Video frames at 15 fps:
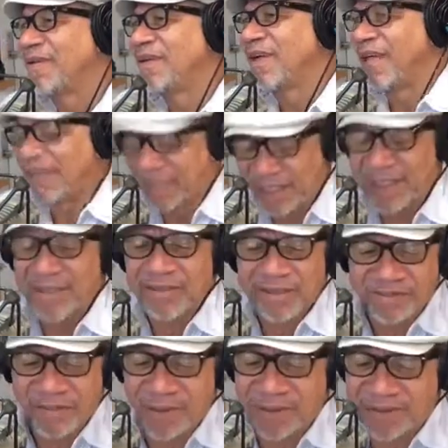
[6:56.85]
And it is,
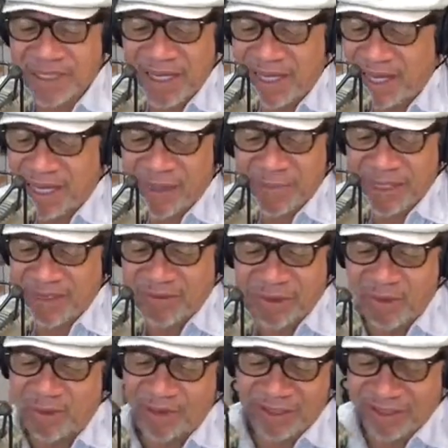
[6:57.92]
folks. I mean, you
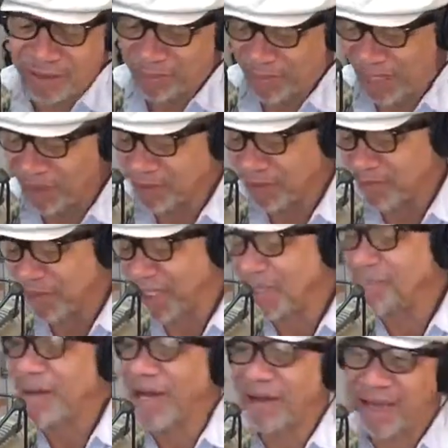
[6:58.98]
want to debate with me
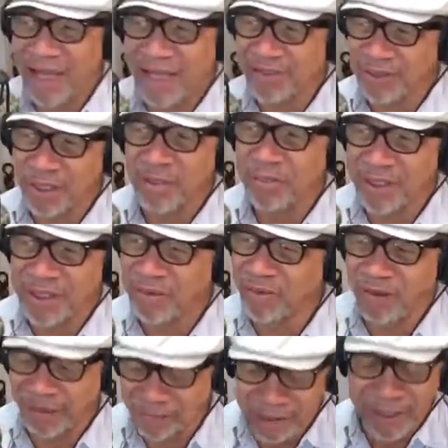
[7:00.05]
about how stupid you
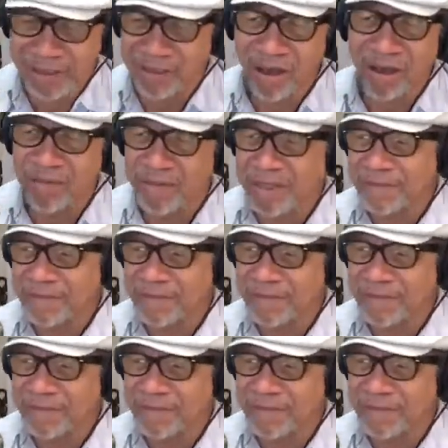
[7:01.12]
are, please call me.